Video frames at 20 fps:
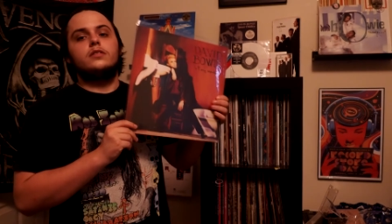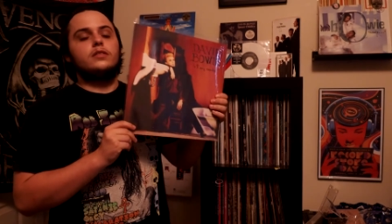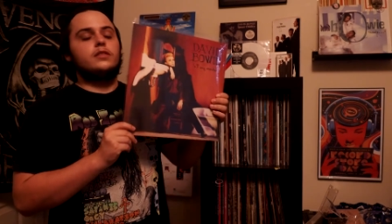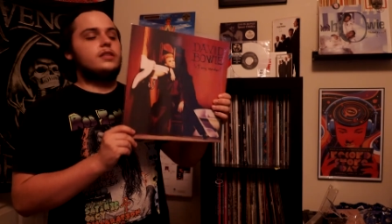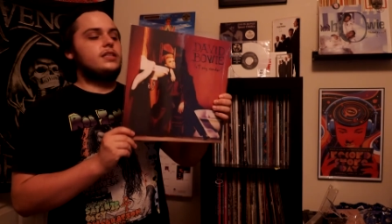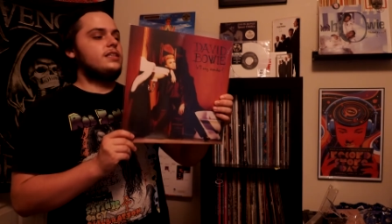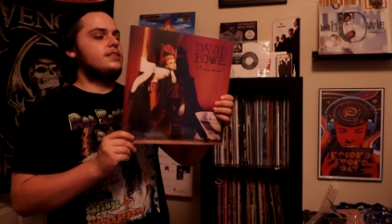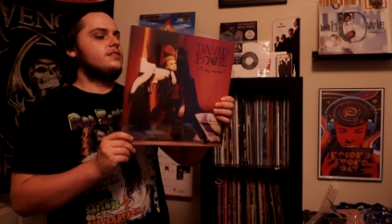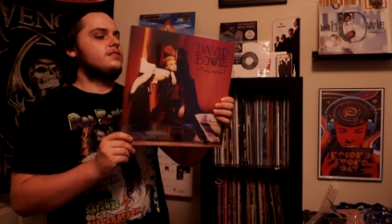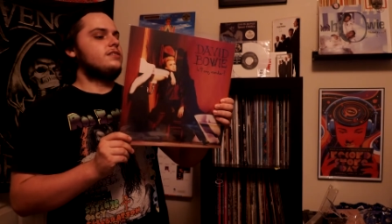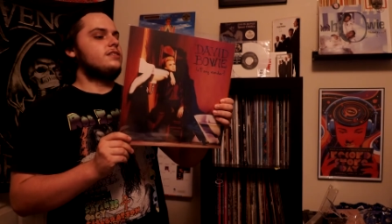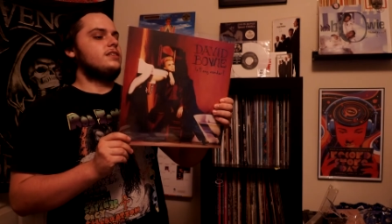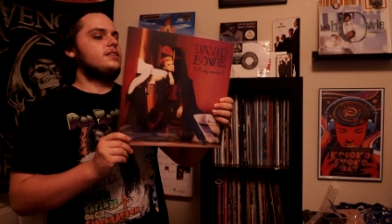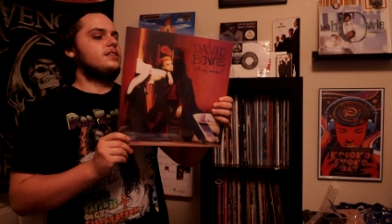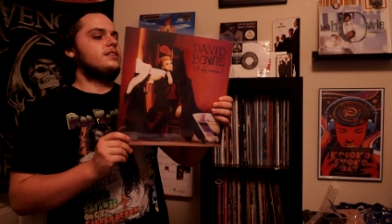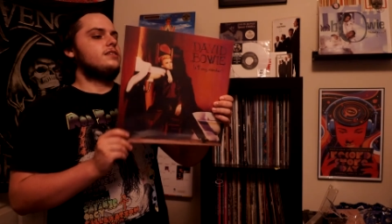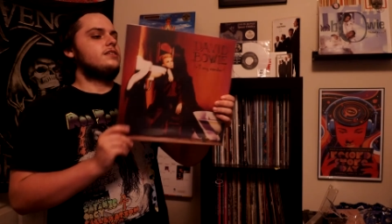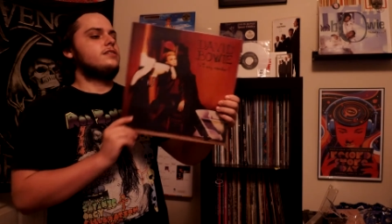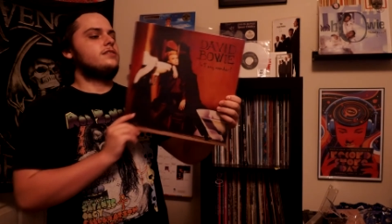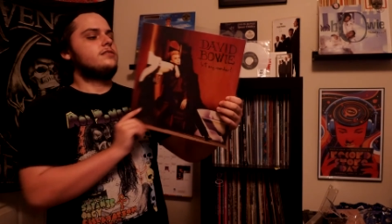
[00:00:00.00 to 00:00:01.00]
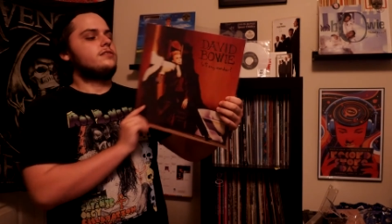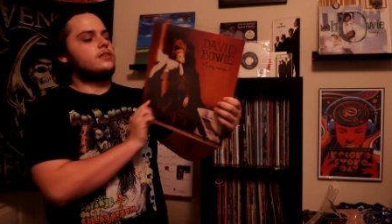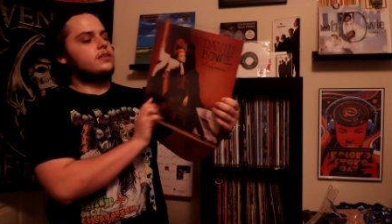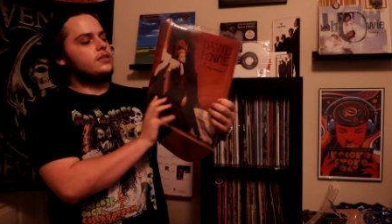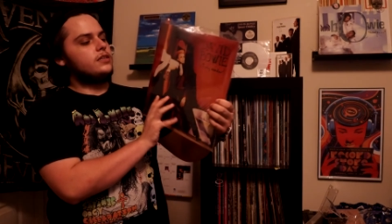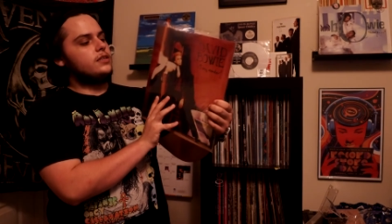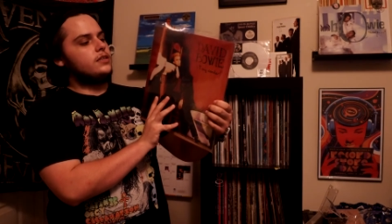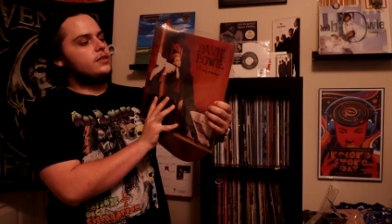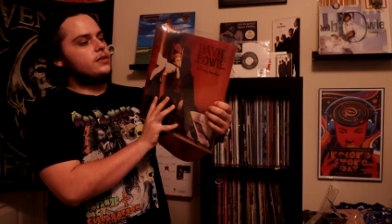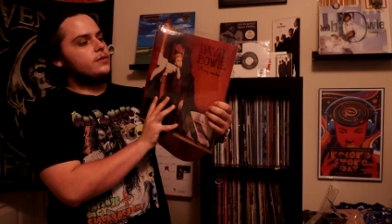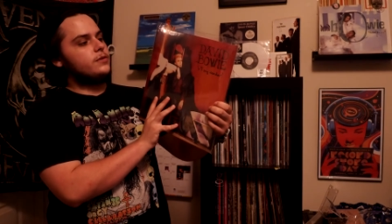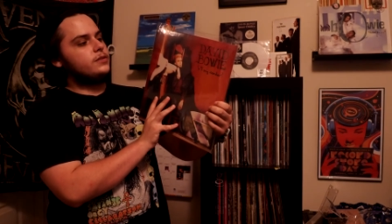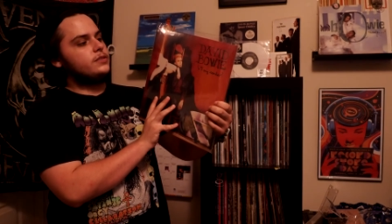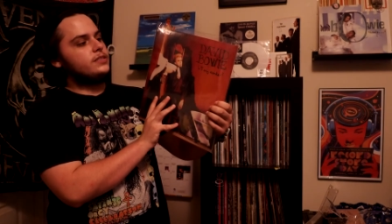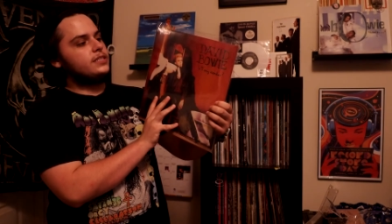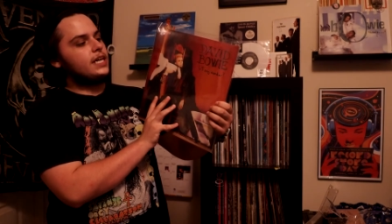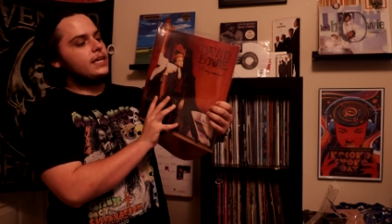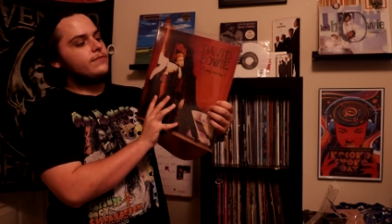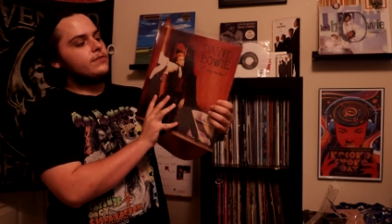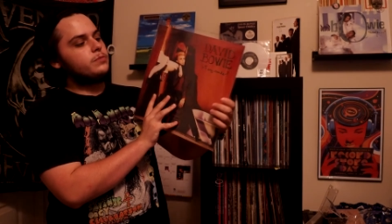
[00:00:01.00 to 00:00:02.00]
This is
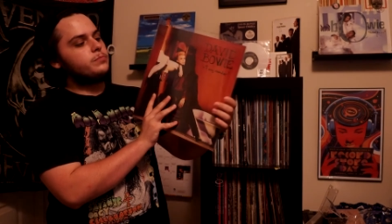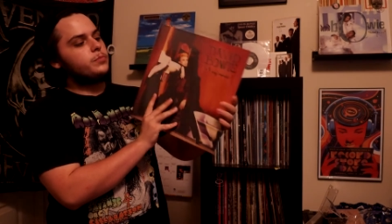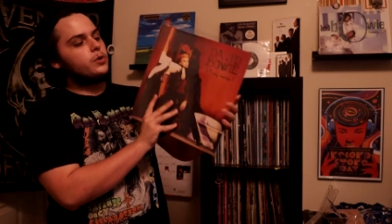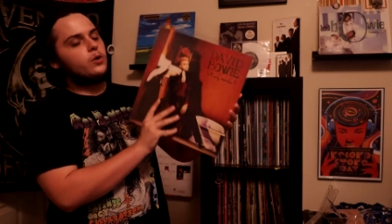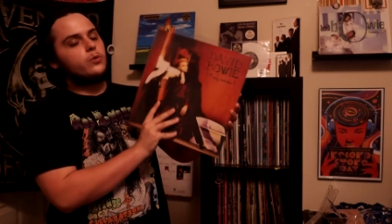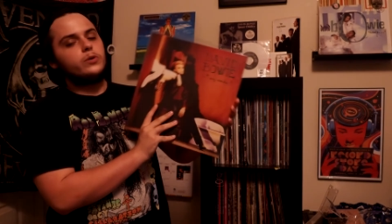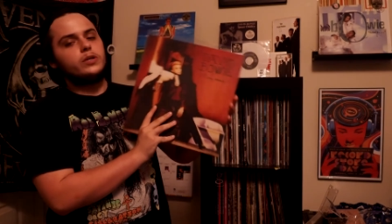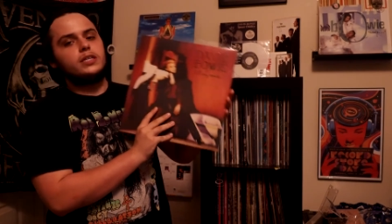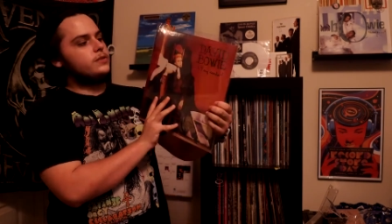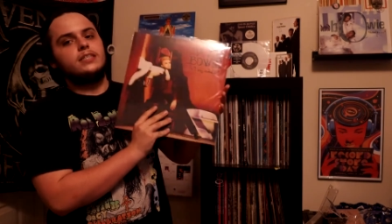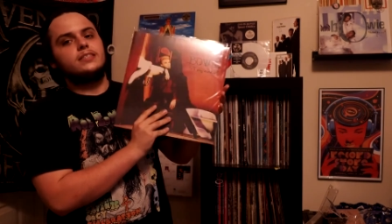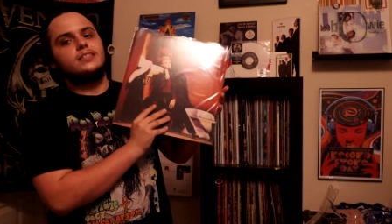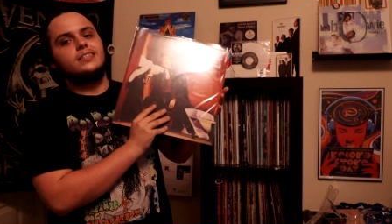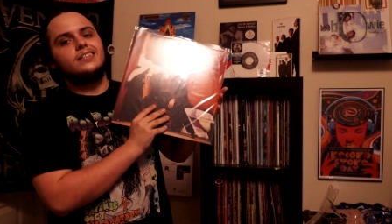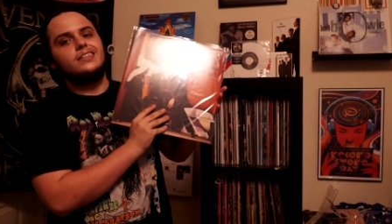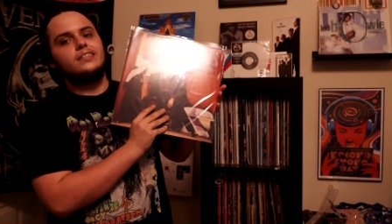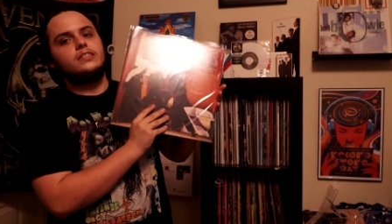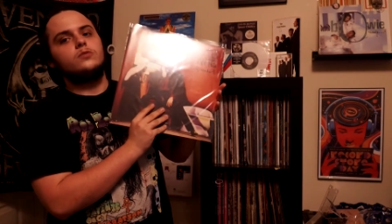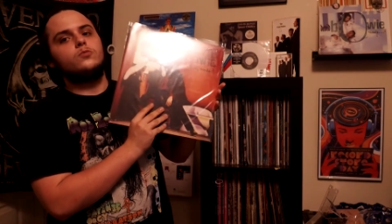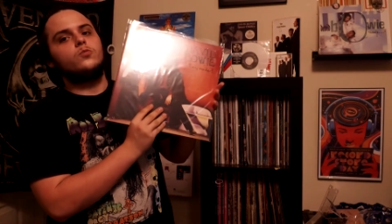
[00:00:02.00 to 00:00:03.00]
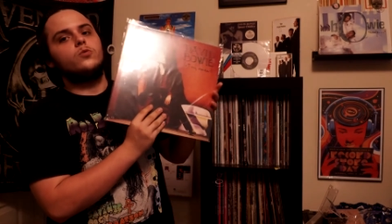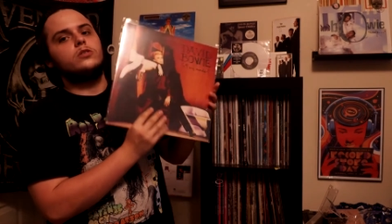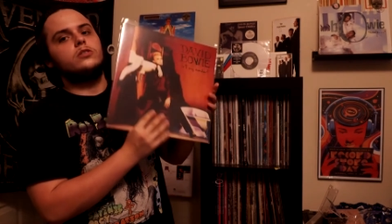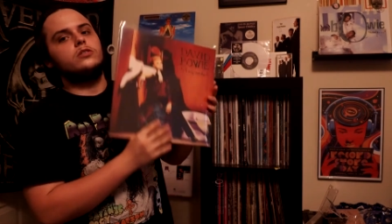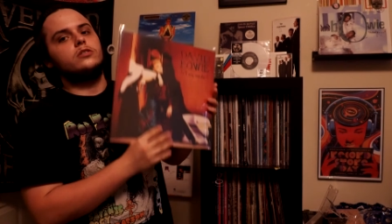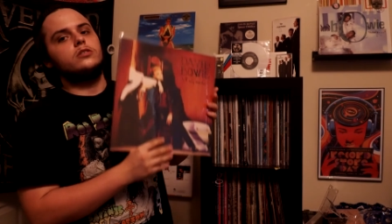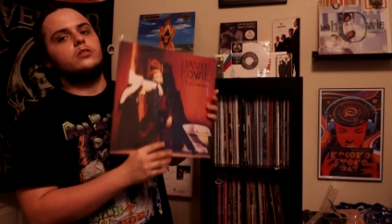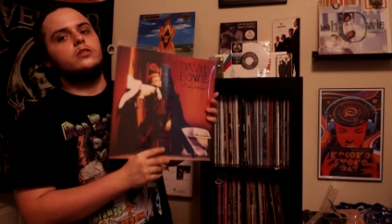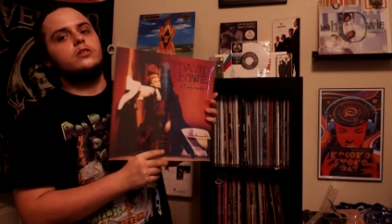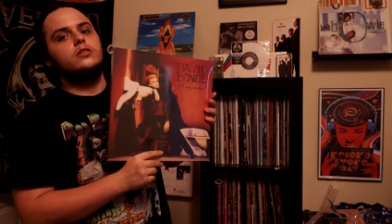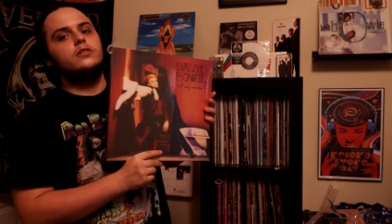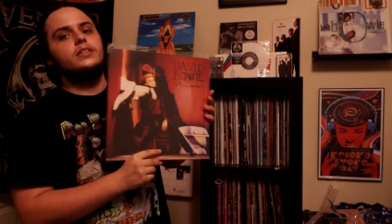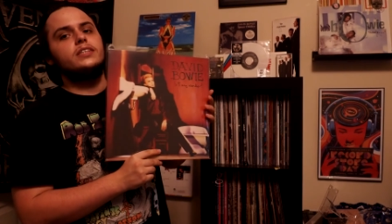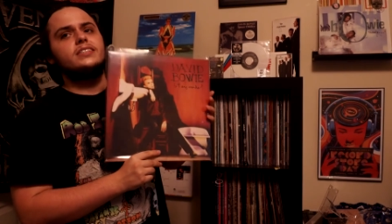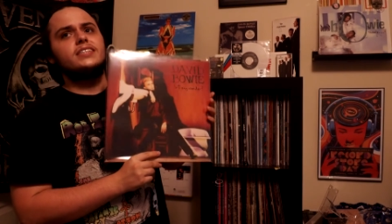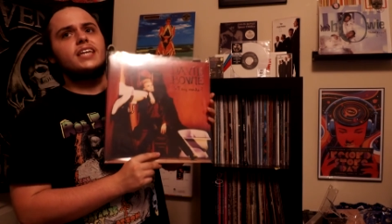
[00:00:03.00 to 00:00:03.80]
David Bowie, Is It Any Wonder? This